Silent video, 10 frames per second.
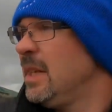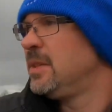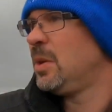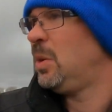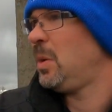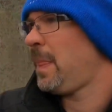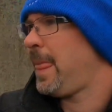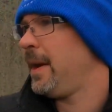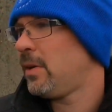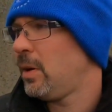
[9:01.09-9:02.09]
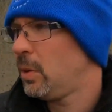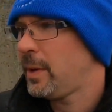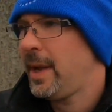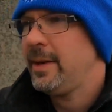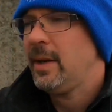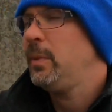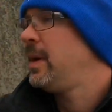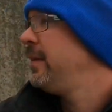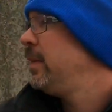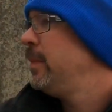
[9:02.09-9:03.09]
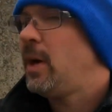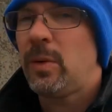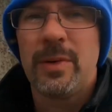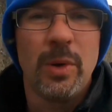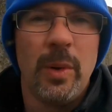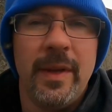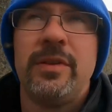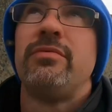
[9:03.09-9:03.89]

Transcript: So they're all okay now. We'll give them an hour or so in this